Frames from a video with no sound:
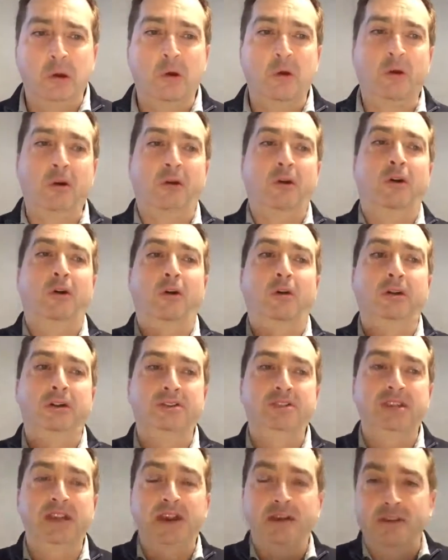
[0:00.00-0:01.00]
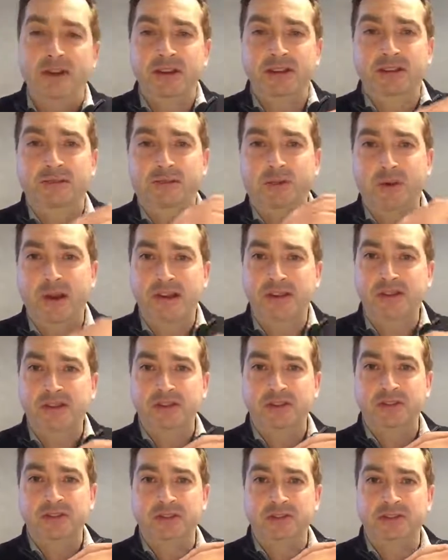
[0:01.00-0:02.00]
or a series of
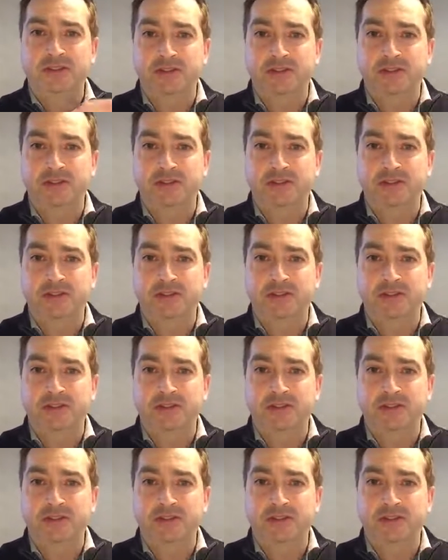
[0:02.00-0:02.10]
questions,